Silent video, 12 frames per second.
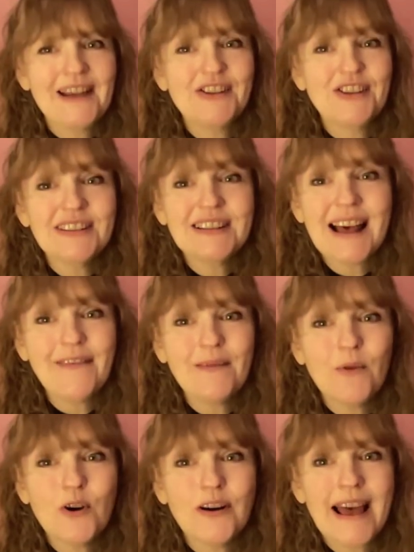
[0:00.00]
And just
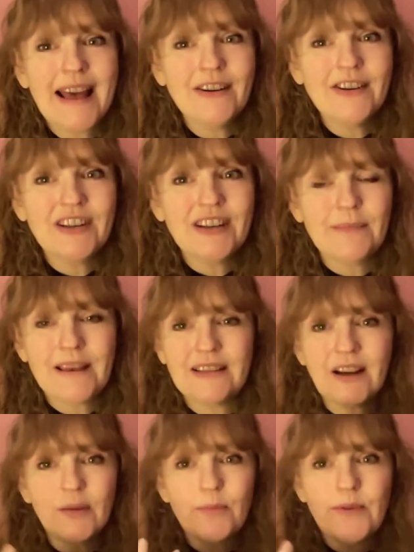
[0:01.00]
having more energy
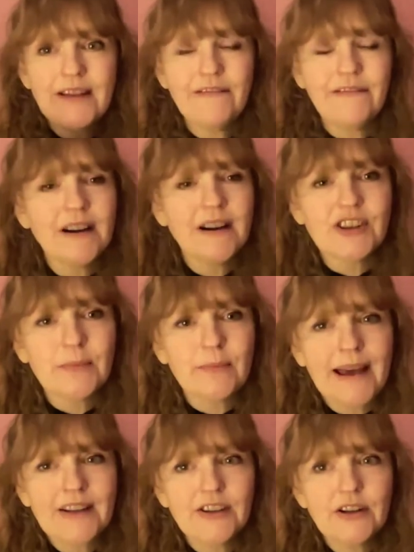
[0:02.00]
makes our brain function
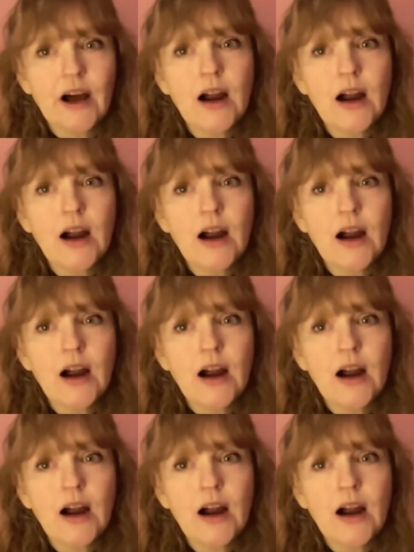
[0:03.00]
better.